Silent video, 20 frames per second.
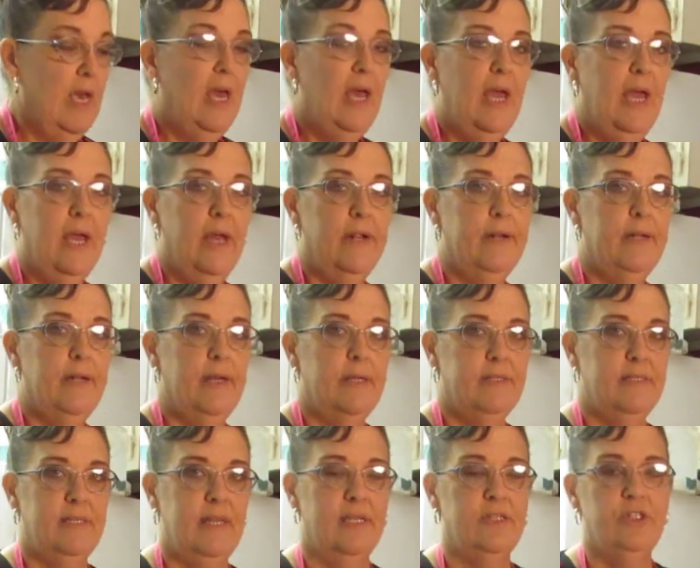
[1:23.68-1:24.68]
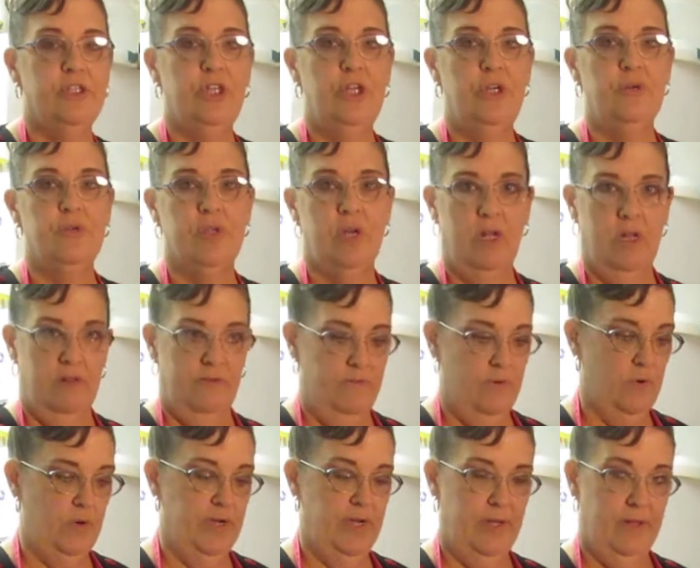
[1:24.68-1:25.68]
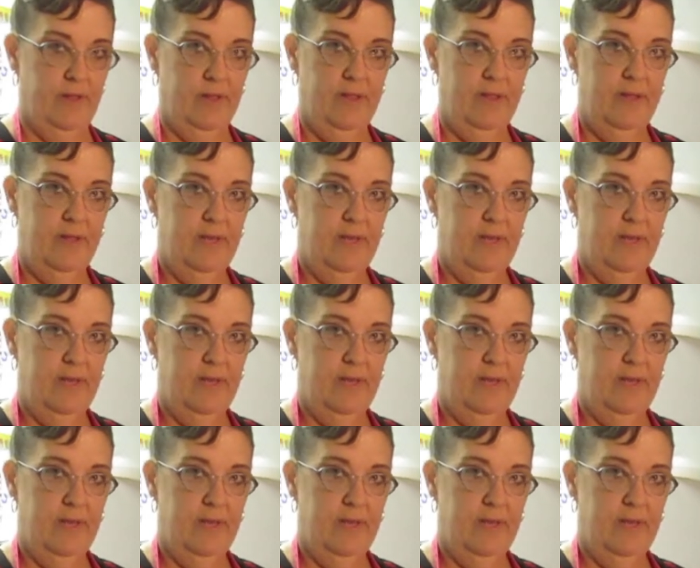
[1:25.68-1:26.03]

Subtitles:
And it says to use olive oil.